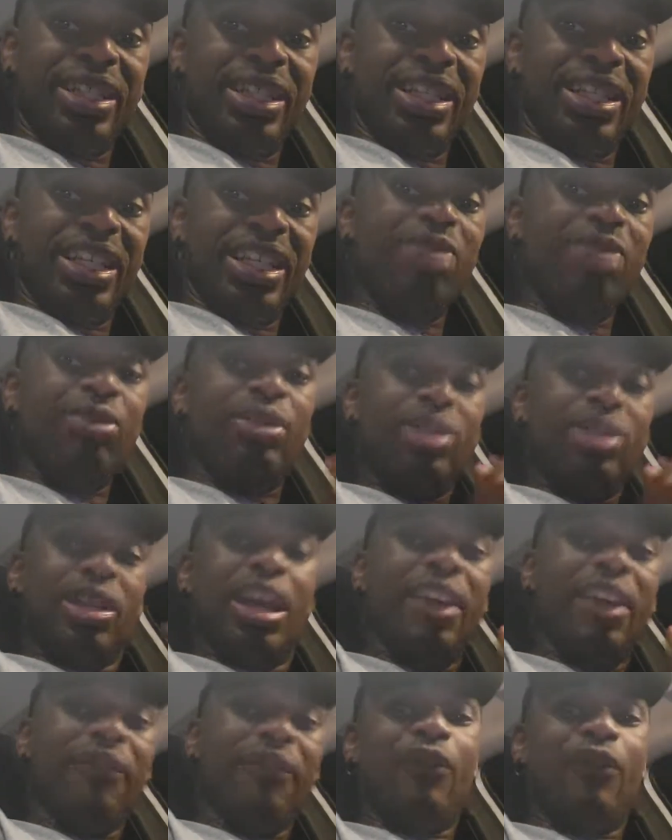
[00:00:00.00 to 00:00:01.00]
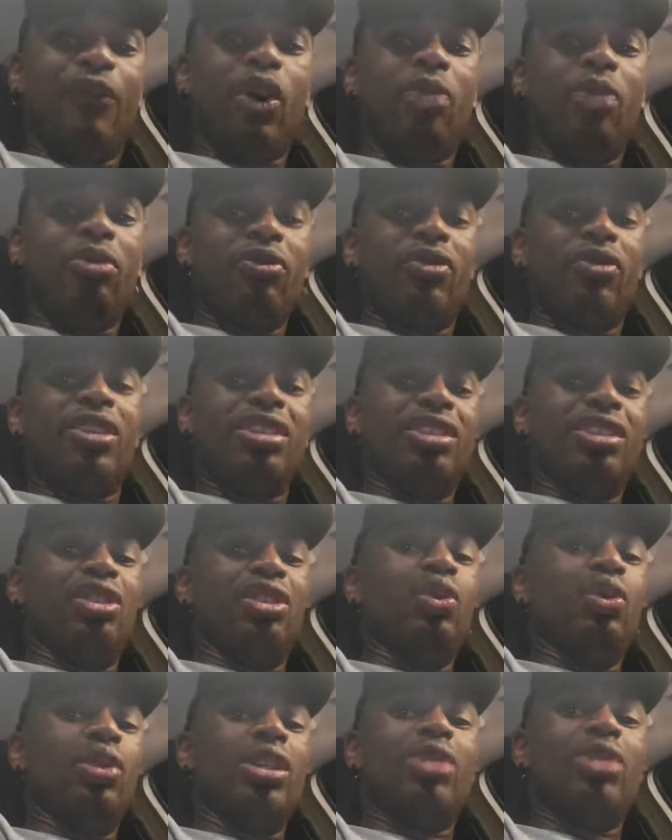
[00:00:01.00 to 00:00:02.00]
He was informed of this and
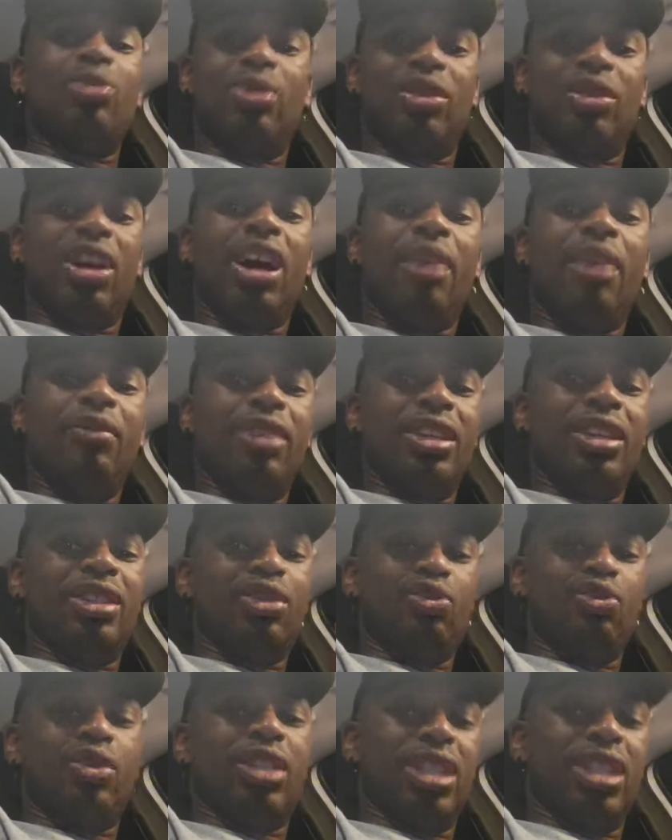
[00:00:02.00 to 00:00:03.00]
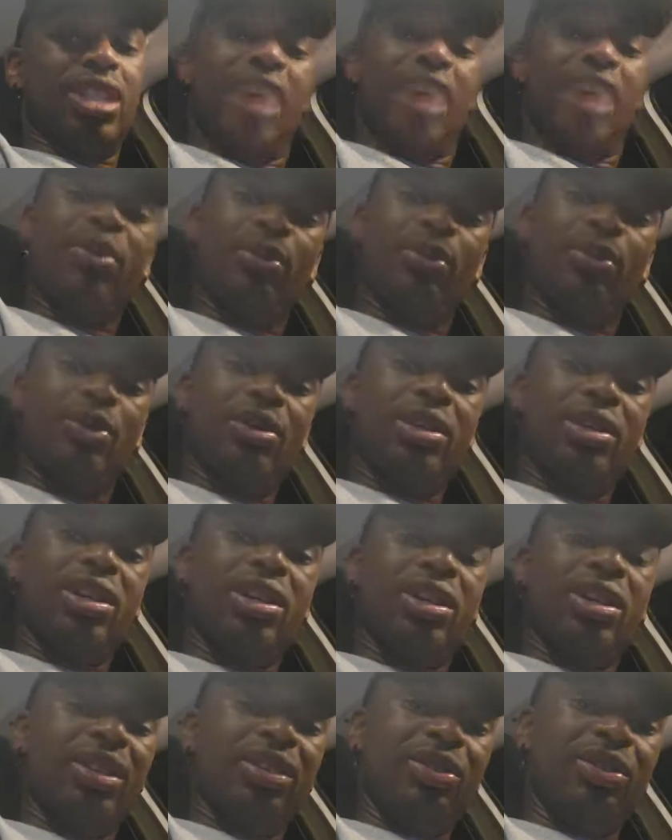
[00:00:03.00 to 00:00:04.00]
knew this was coming. This was inevitable.
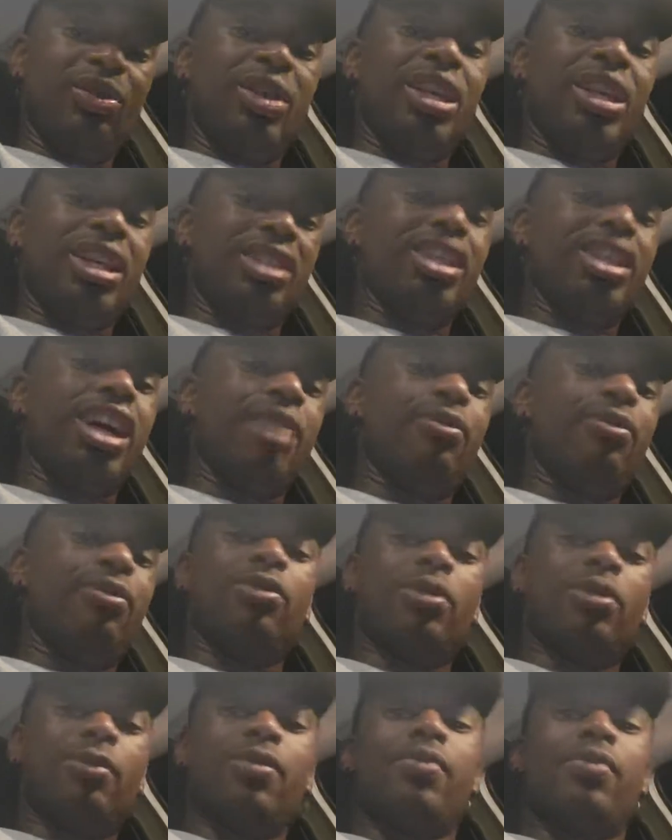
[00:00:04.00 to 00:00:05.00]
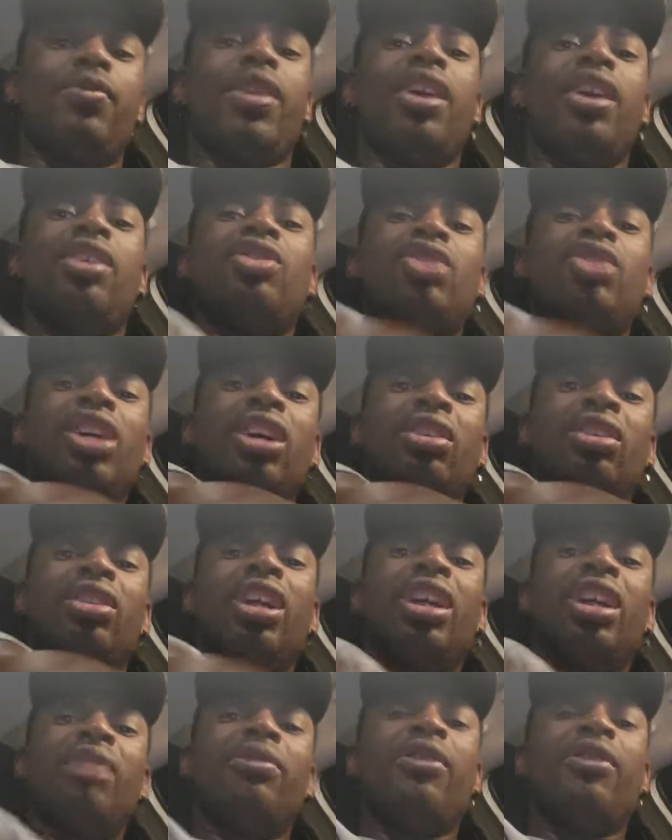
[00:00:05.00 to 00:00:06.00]
So he had time to prepare, try on a
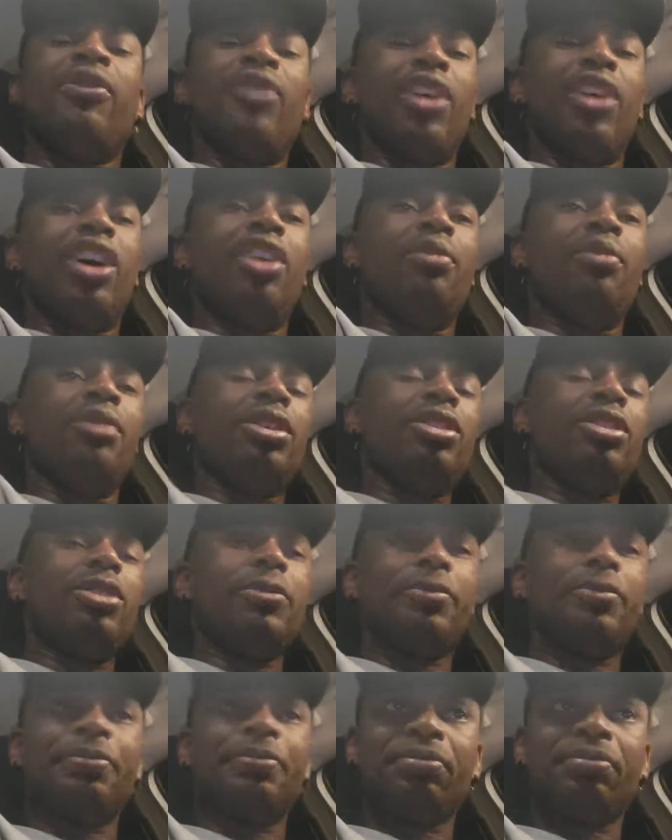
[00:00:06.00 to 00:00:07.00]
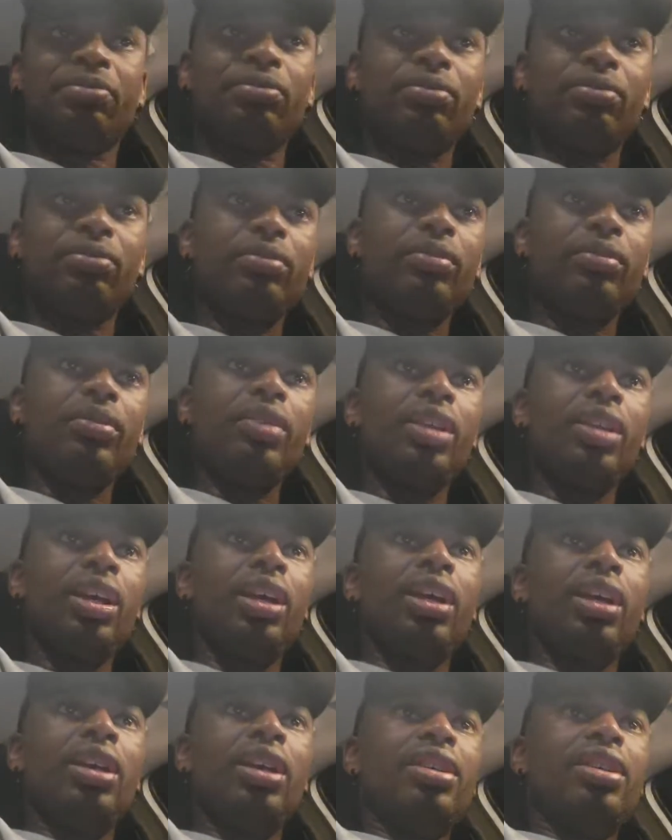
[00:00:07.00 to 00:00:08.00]
lot of different helmets.
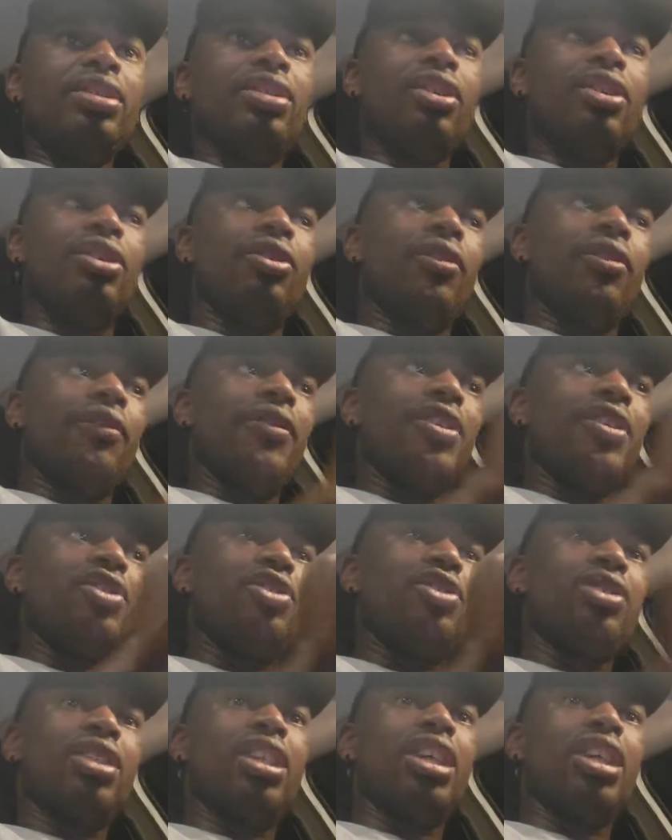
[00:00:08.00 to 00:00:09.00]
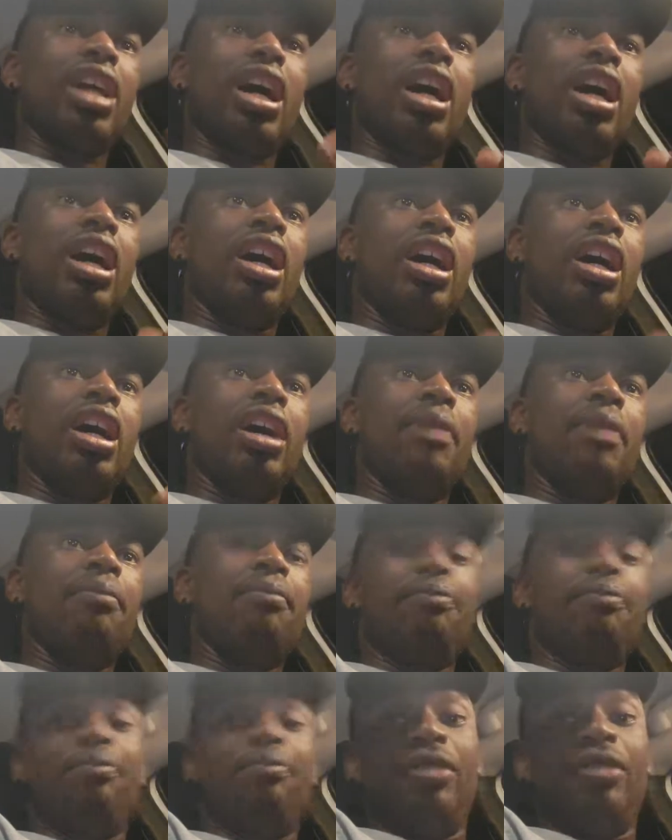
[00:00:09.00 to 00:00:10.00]
So eventually, you
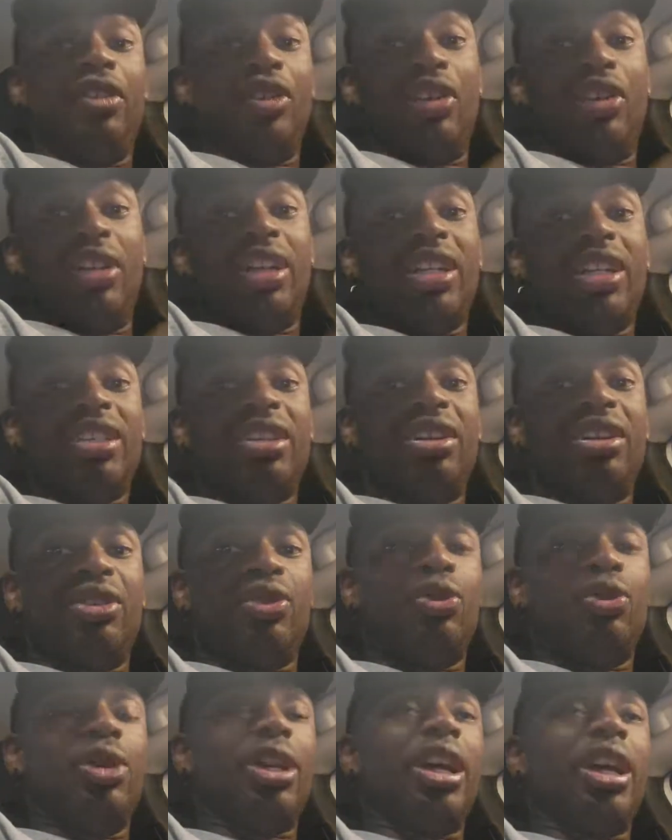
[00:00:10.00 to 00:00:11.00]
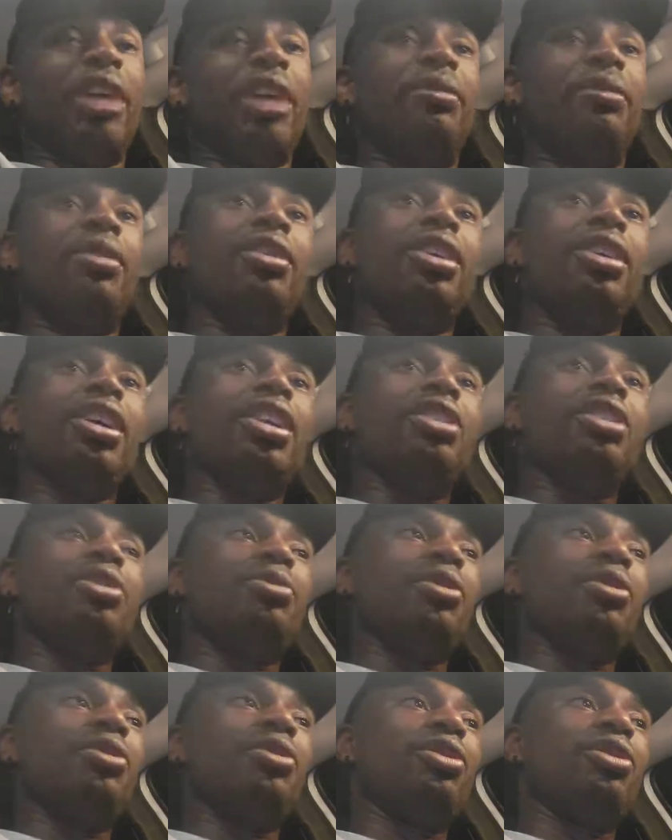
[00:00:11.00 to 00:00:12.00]
know, he lost out on $29 million. He's
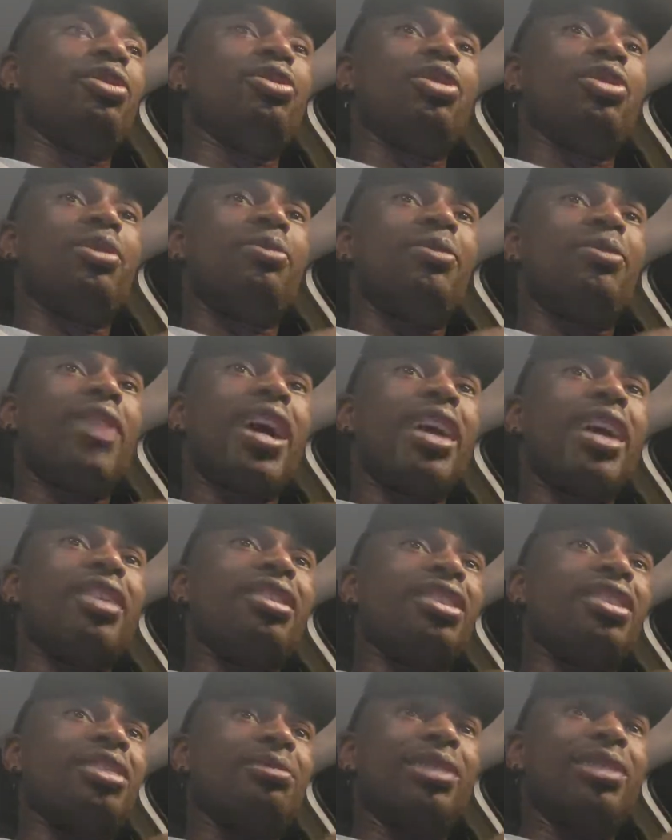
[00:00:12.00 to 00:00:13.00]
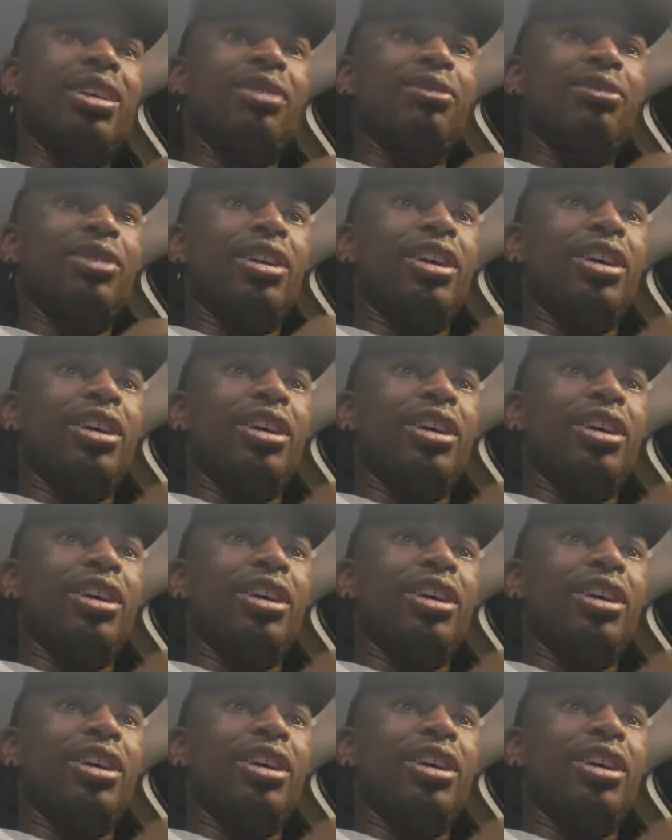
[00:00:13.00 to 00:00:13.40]
supposed to go to a practice, meet up with,